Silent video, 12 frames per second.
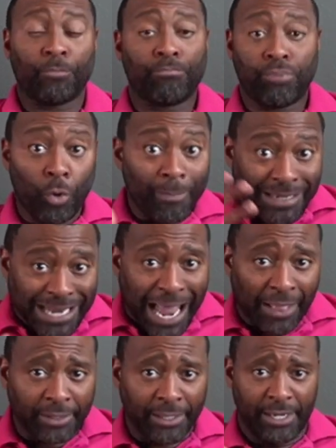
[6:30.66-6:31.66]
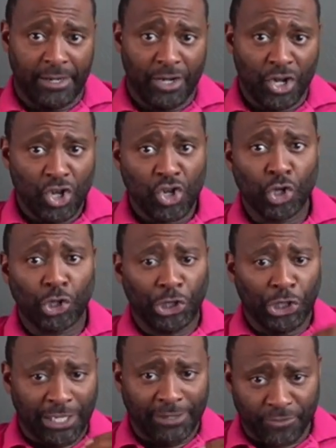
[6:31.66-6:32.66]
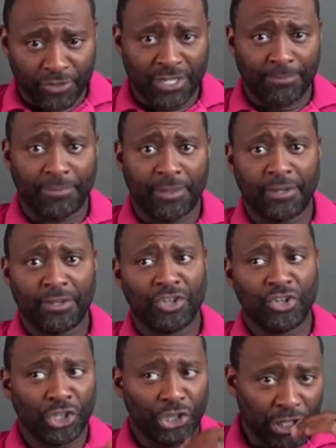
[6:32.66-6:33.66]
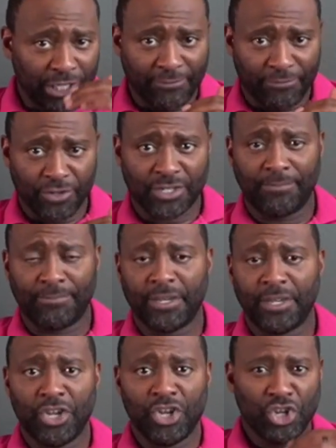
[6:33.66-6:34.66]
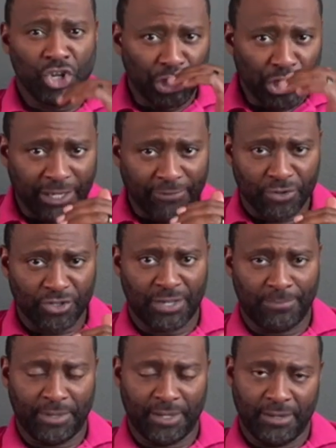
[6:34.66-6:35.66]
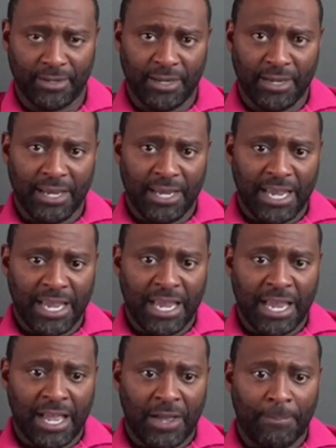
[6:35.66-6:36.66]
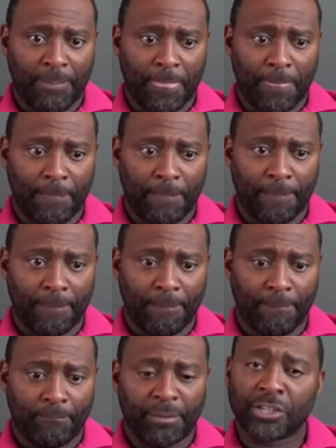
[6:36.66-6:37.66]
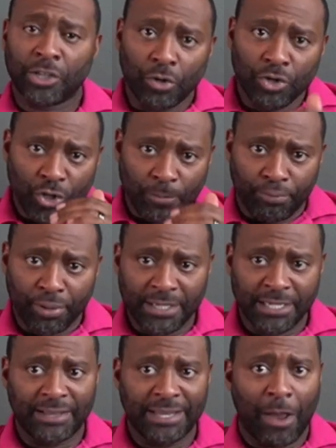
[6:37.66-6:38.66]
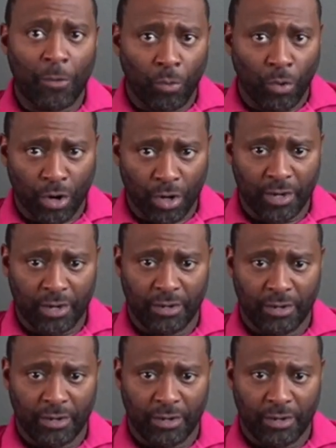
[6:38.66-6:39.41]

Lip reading: Broke mentality. You're looking for something. You're looking for something. You're looking for something. But as long as you're putting in that work,